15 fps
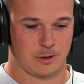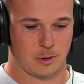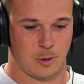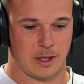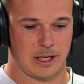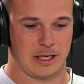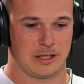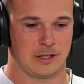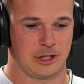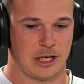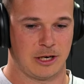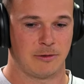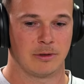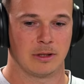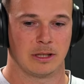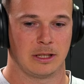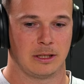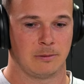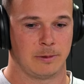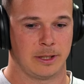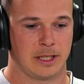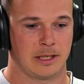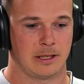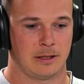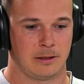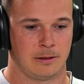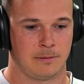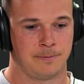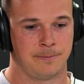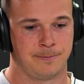quite generally, we
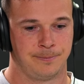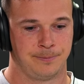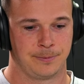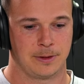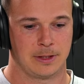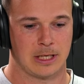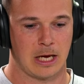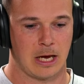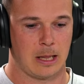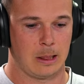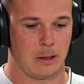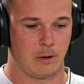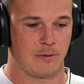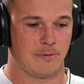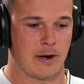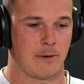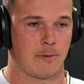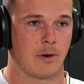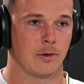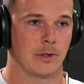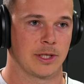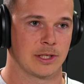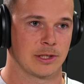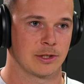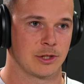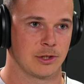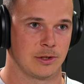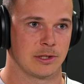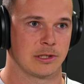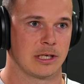can get a lot of our rolling
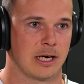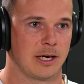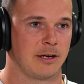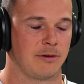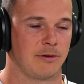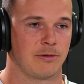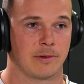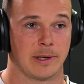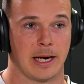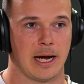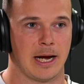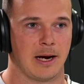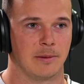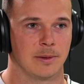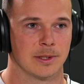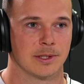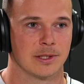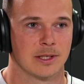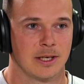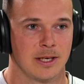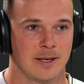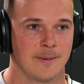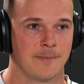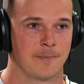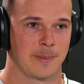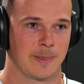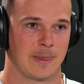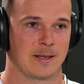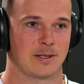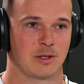shots done in three hours.
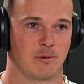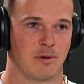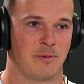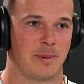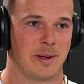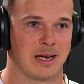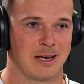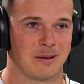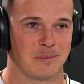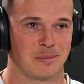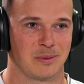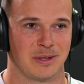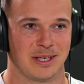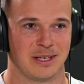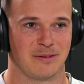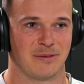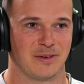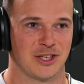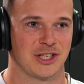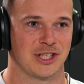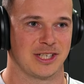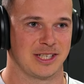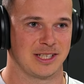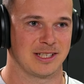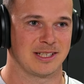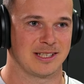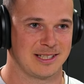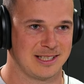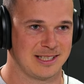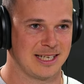So we've become it's pretty so efficient at
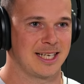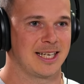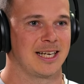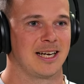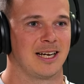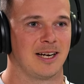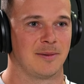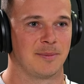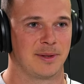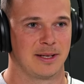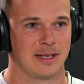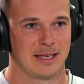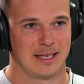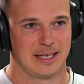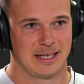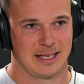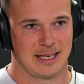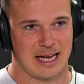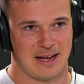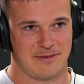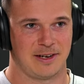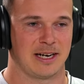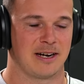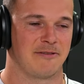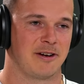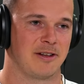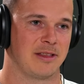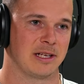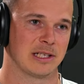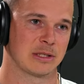setting up, having
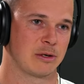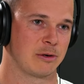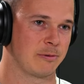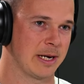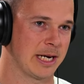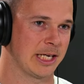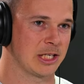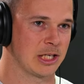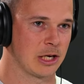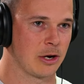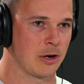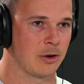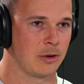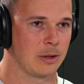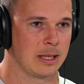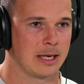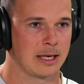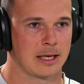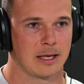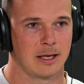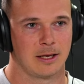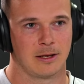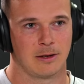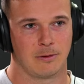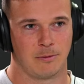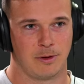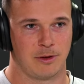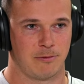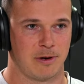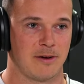everything sort of ready to go. Uh -huh.
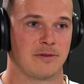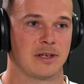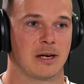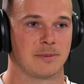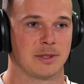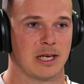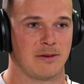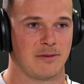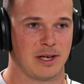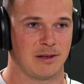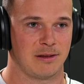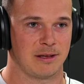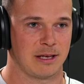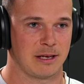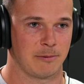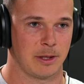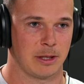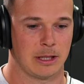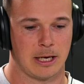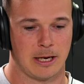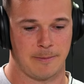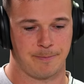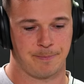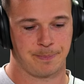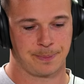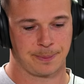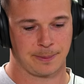With the revved up TV thing, we'll um,